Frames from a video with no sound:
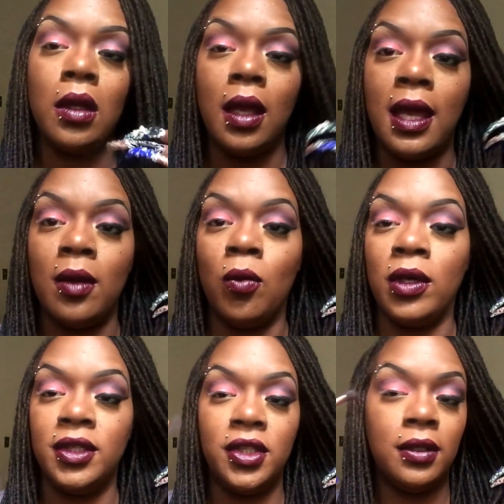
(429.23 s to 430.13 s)
And
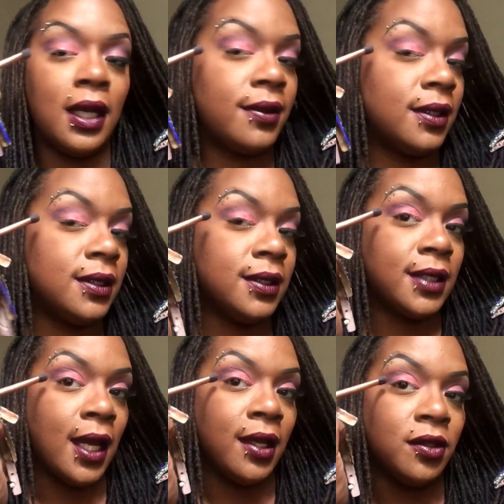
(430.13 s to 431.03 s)
once you get the
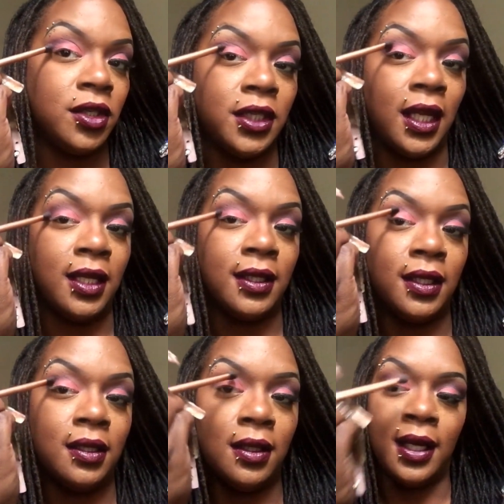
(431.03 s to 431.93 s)
desired shade that
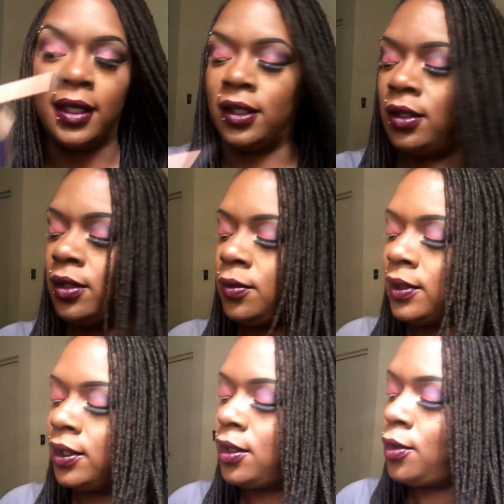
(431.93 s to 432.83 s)
you like, you're going to want
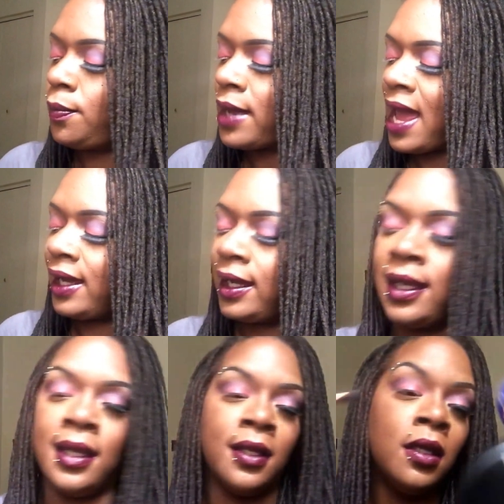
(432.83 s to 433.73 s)
to go back
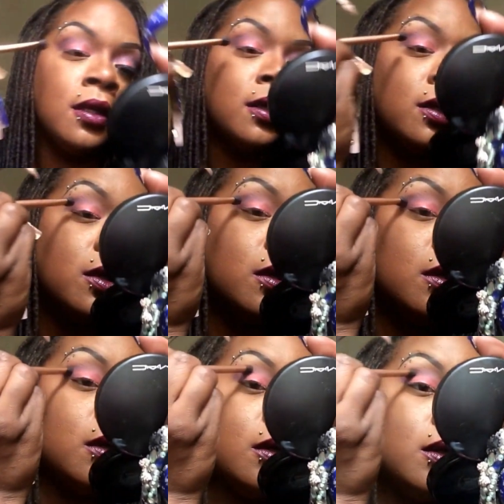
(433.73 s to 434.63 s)
in
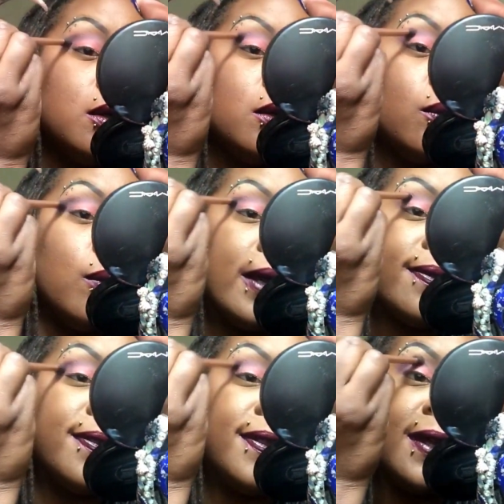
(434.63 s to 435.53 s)
with
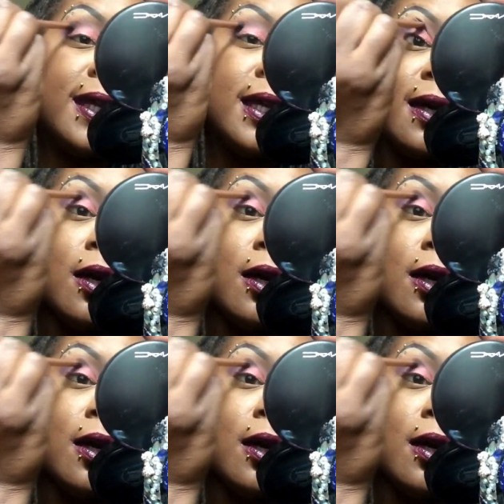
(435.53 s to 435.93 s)
the